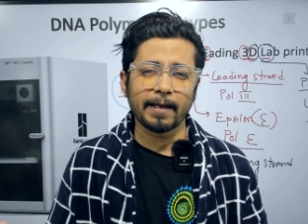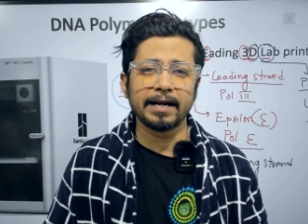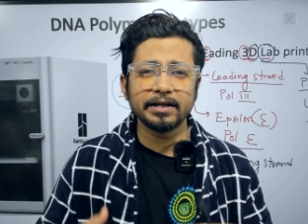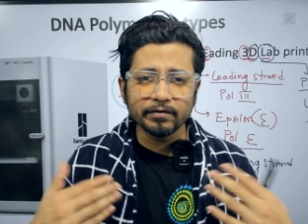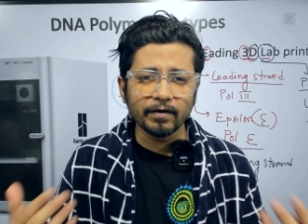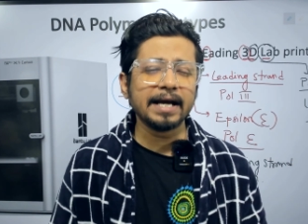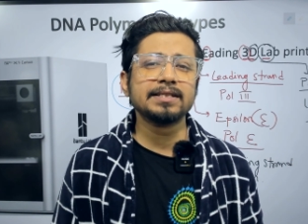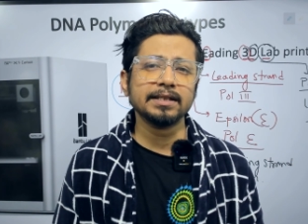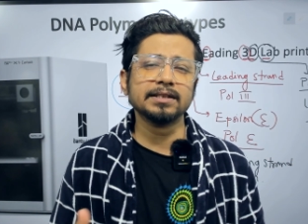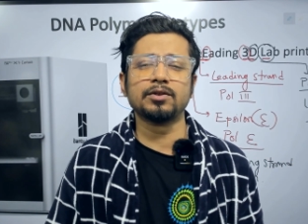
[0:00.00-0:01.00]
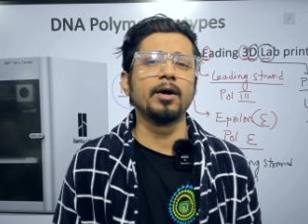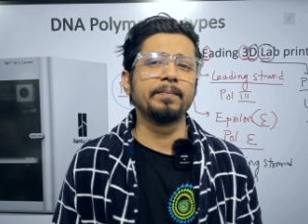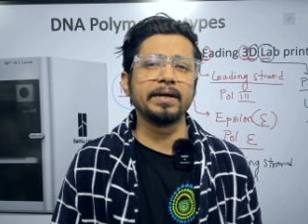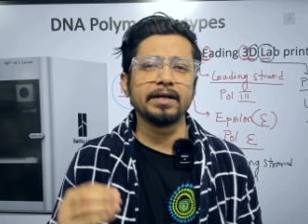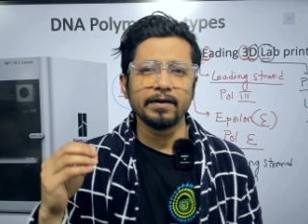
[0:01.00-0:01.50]
and revising the
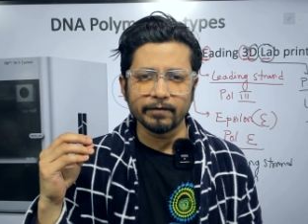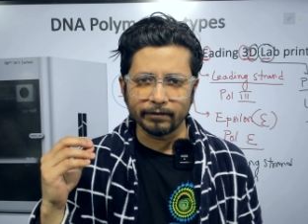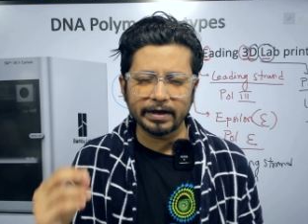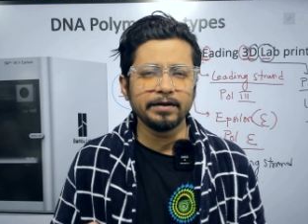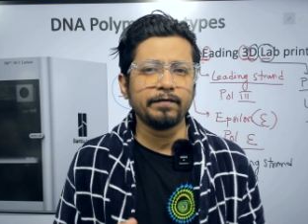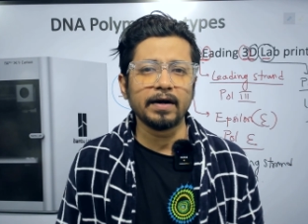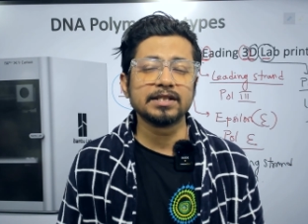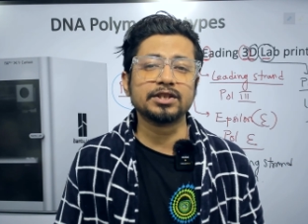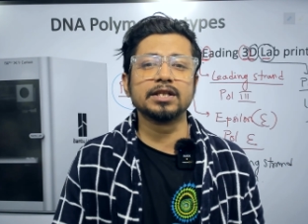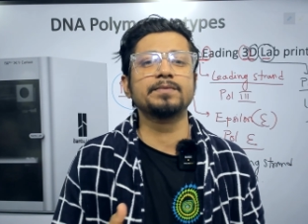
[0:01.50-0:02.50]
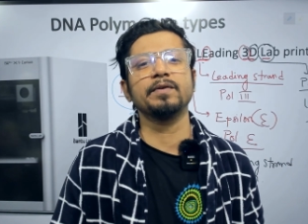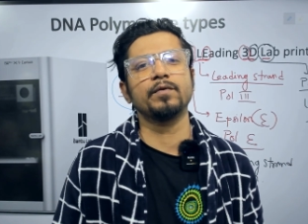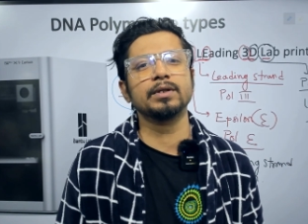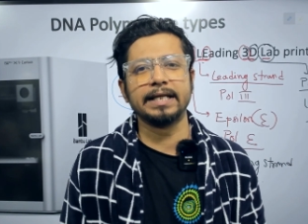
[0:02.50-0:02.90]
topic very fast just before the